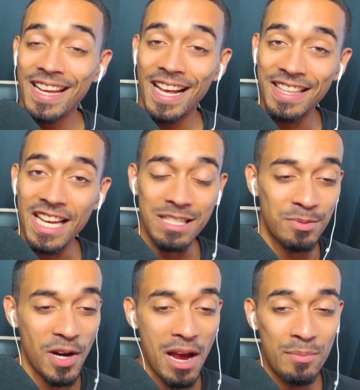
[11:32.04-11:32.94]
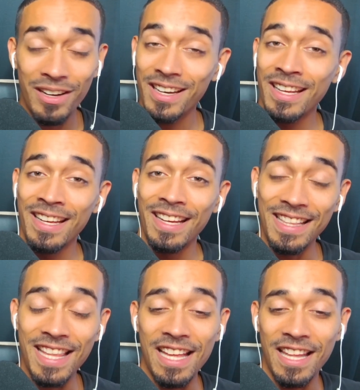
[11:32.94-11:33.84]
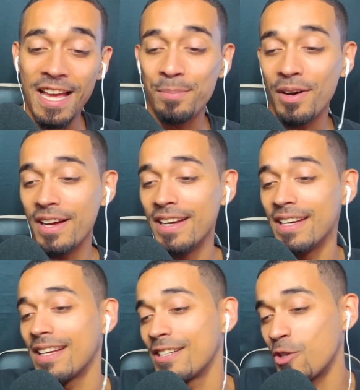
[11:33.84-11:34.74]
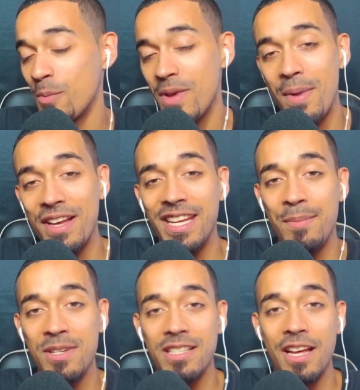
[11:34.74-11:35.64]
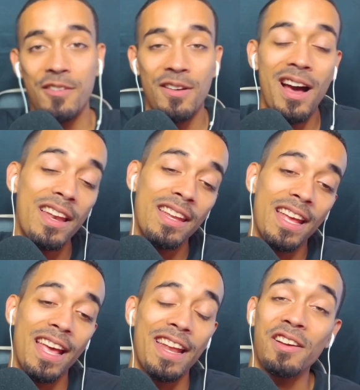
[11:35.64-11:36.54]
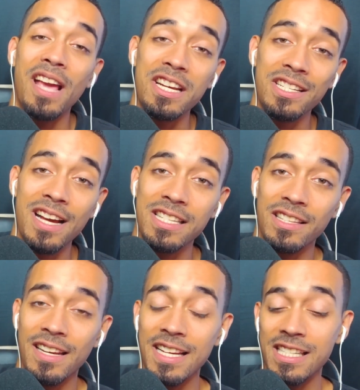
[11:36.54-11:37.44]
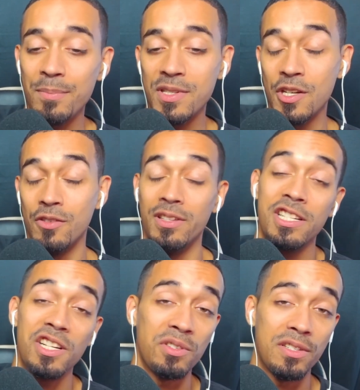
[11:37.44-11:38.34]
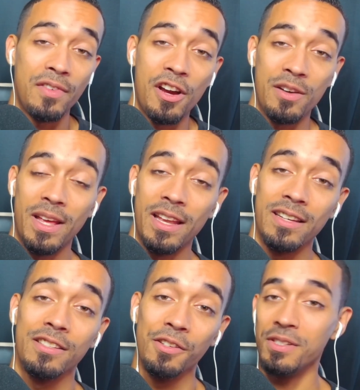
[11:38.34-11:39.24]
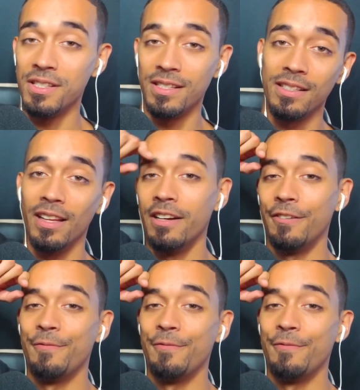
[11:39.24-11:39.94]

hit that subscribe button. Hit that like button. Join me on my Demon Slayer ride, and I'll catch you guys in the next episode. This show is fire, man. Deuces. Later.